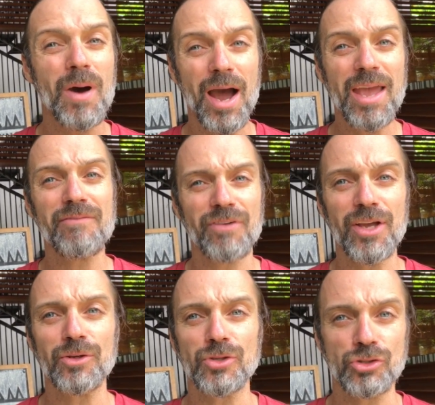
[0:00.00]
I
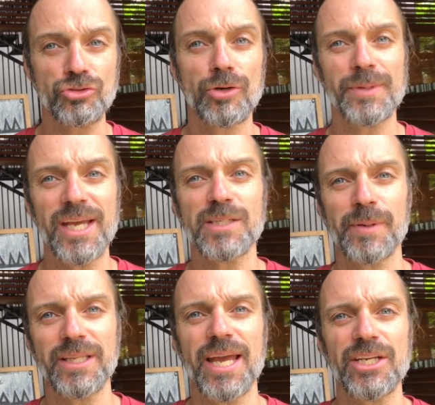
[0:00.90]
invite you to drop the
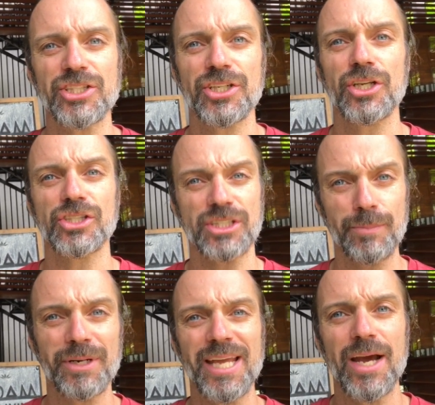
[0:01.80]
expectation that
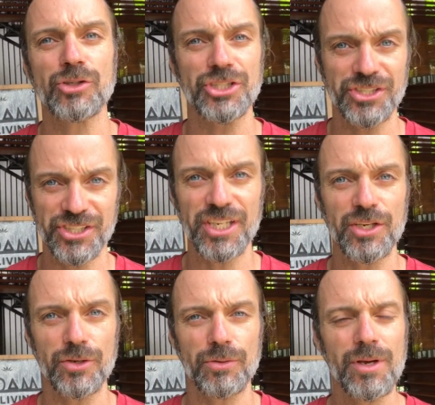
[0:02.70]
somebody else should see
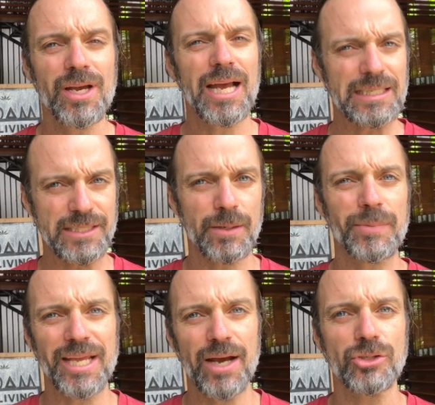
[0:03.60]
you and
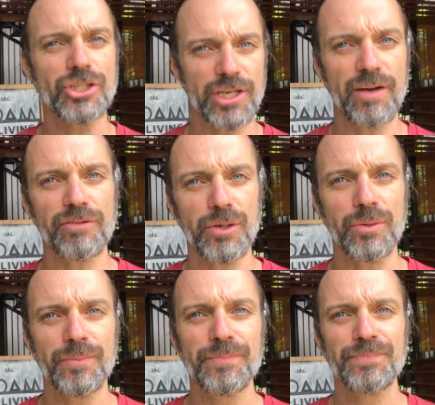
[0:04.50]
somebody else should love you.
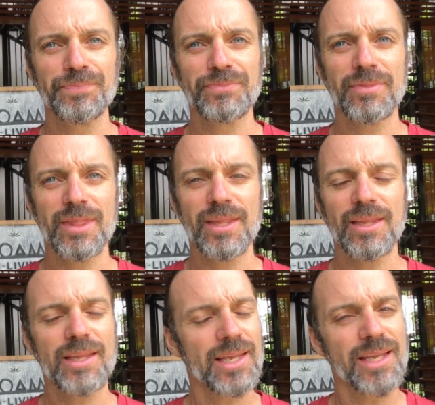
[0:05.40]

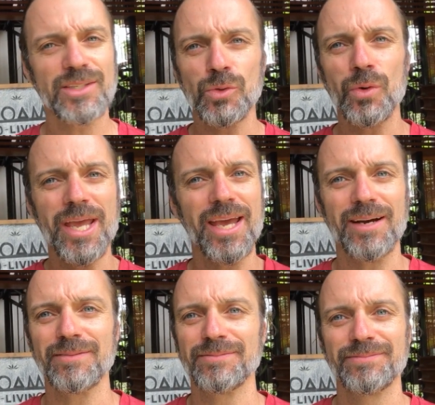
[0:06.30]
It's all
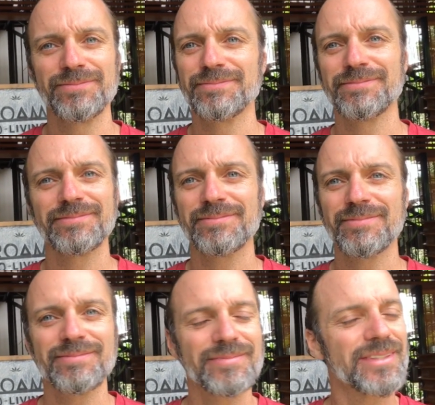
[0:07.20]
here.
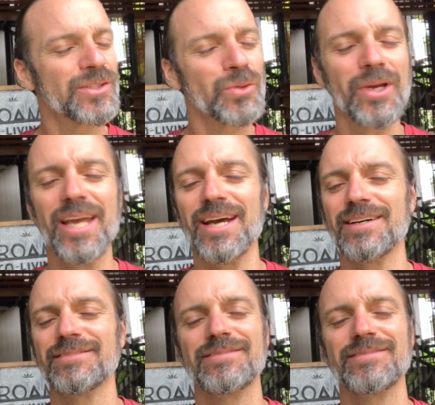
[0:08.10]
It's all here.